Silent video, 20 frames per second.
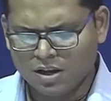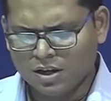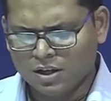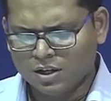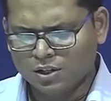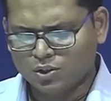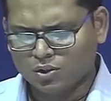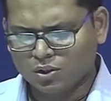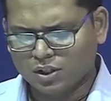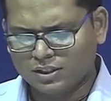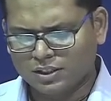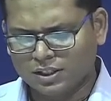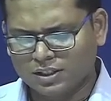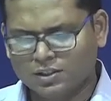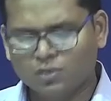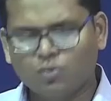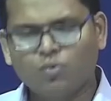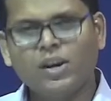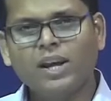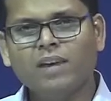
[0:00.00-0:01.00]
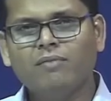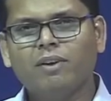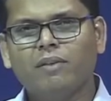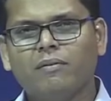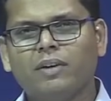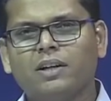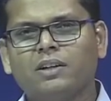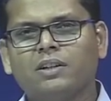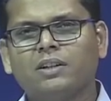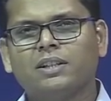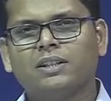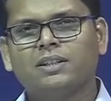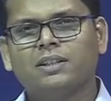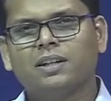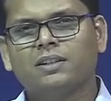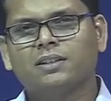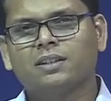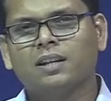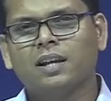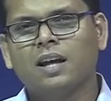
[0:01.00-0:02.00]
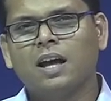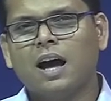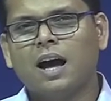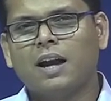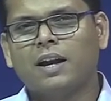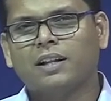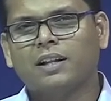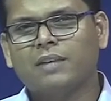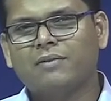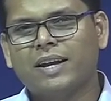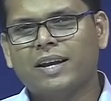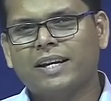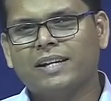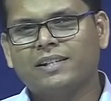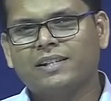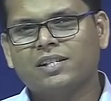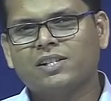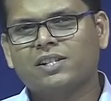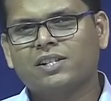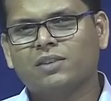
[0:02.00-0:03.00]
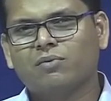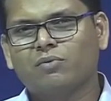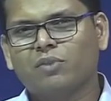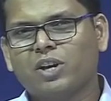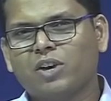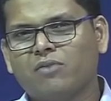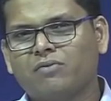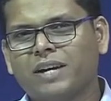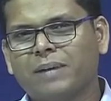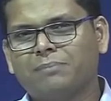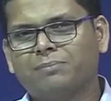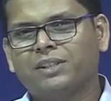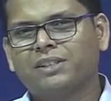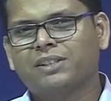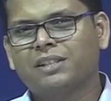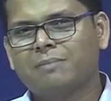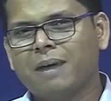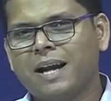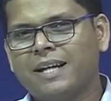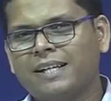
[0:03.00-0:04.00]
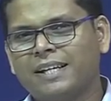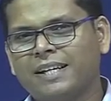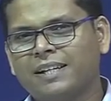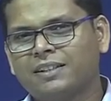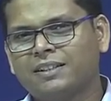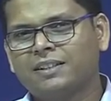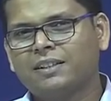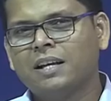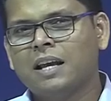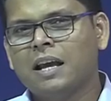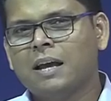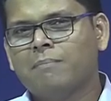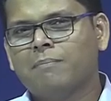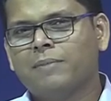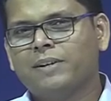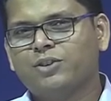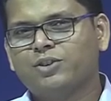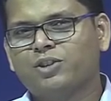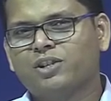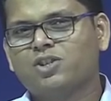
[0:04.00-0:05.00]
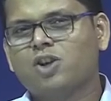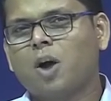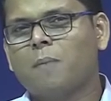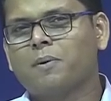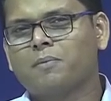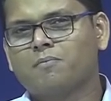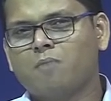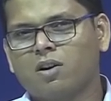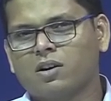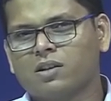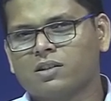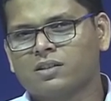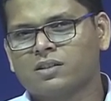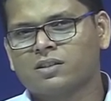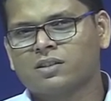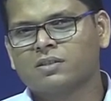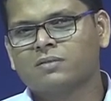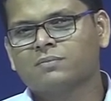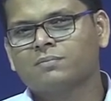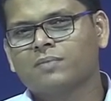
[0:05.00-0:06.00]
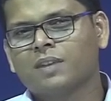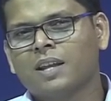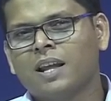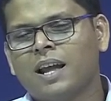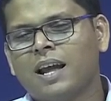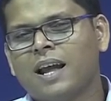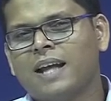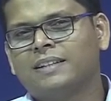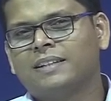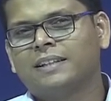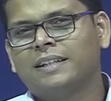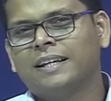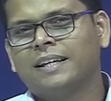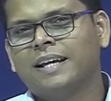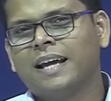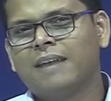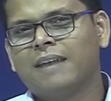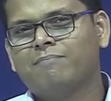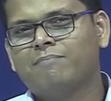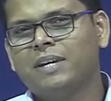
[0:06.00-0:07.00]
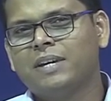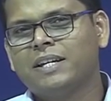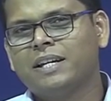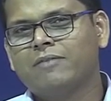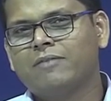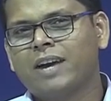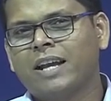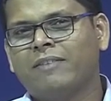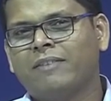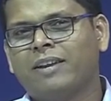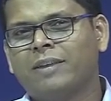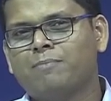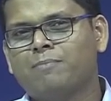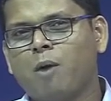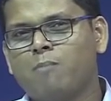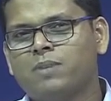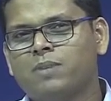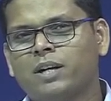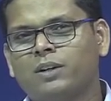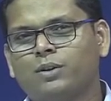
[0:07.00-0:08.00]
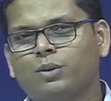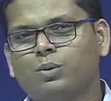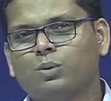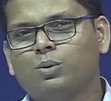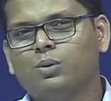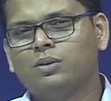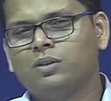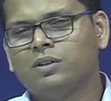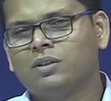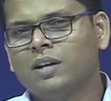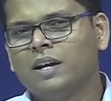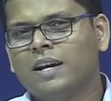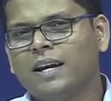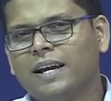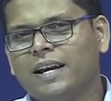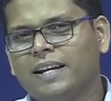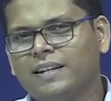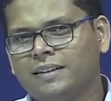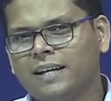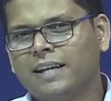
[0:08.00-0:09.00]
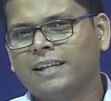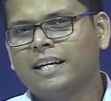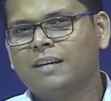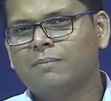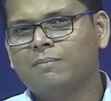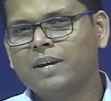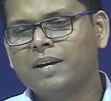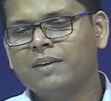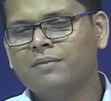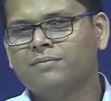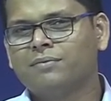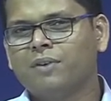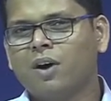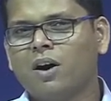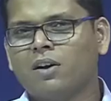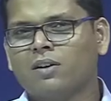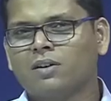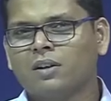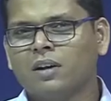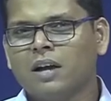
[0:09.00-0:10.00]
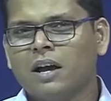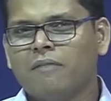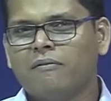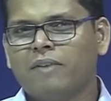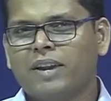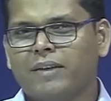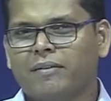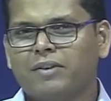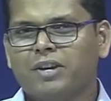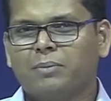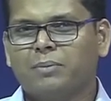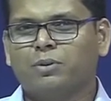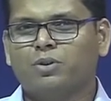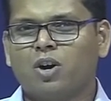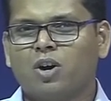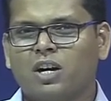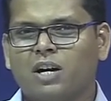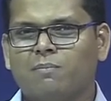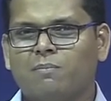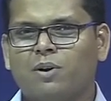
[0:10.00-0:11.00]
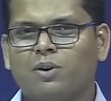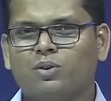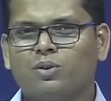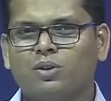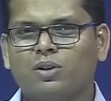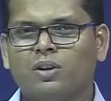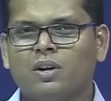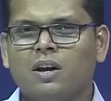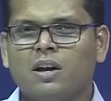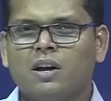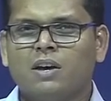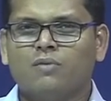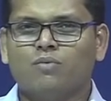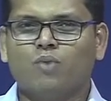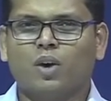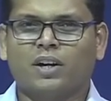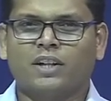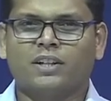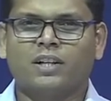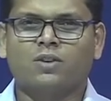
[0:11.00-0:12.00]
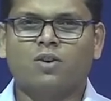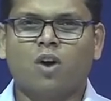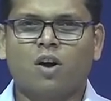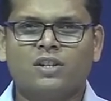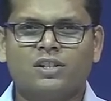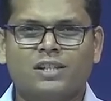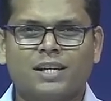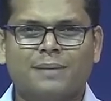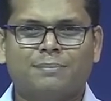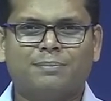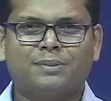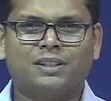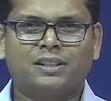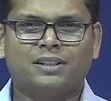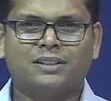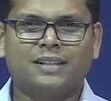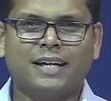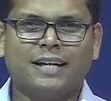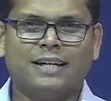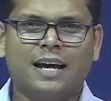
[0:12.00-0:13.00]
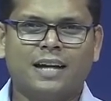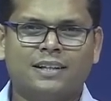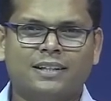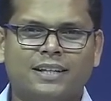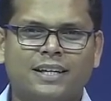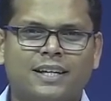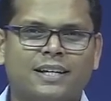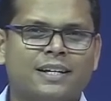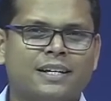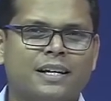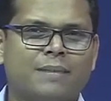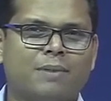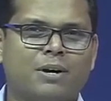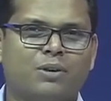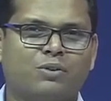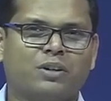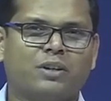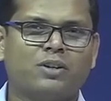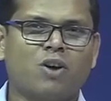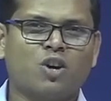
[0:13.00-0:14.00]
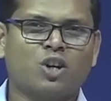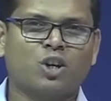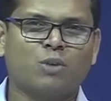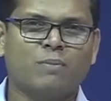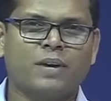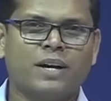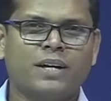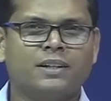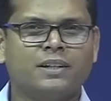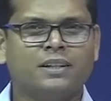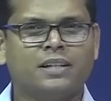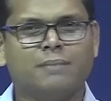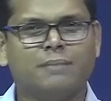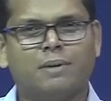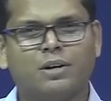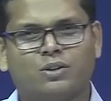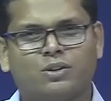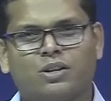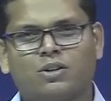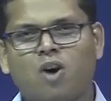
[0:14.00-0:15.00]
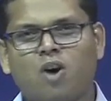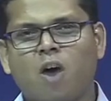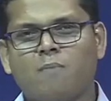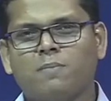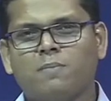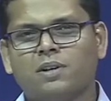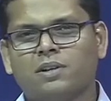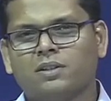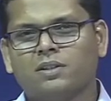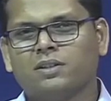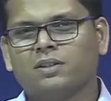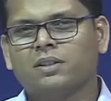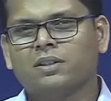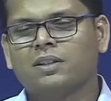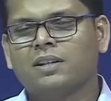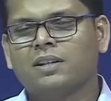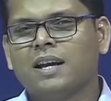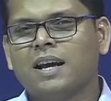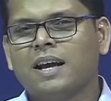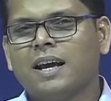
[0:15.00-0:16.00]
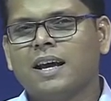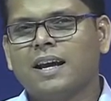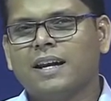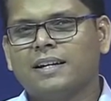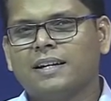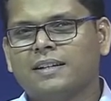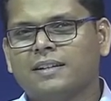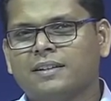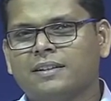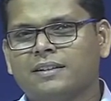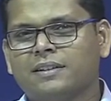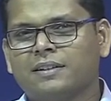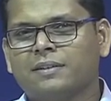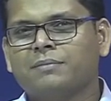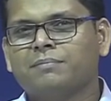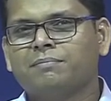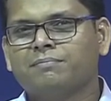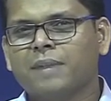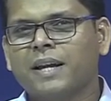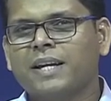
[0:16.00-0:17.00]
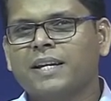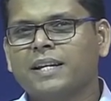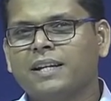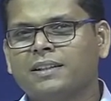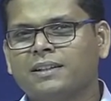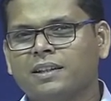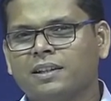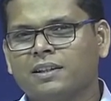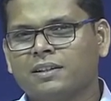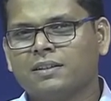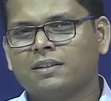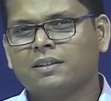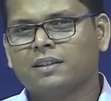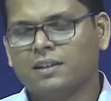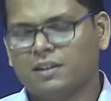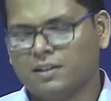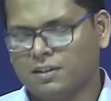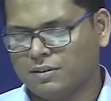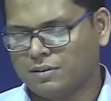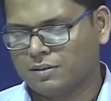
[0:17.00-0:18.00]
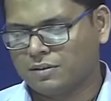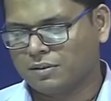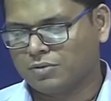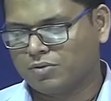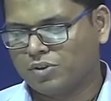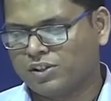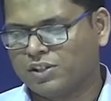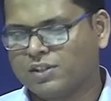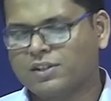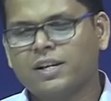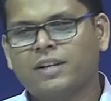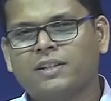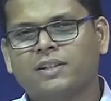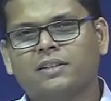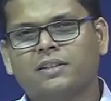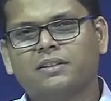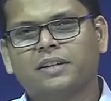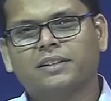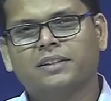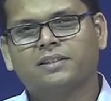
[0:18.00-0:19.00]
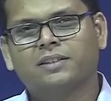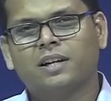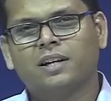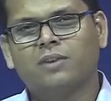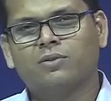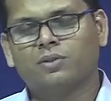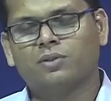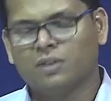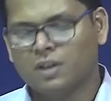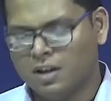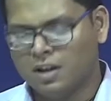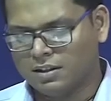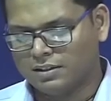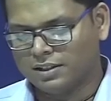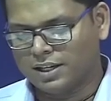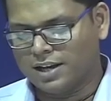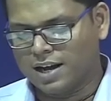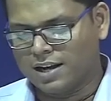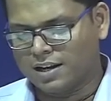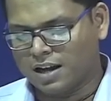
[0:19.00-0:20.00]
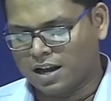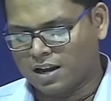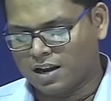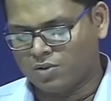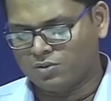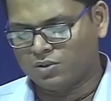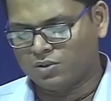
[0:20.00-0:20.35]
So in this week we will discuss another very interesting way of capturing semantics by using topic models, and they have been a very popular tools in NLP for whenever you have to talk about what are the concepts that are there in a particular document, in a particular corpus, and many other questions that are around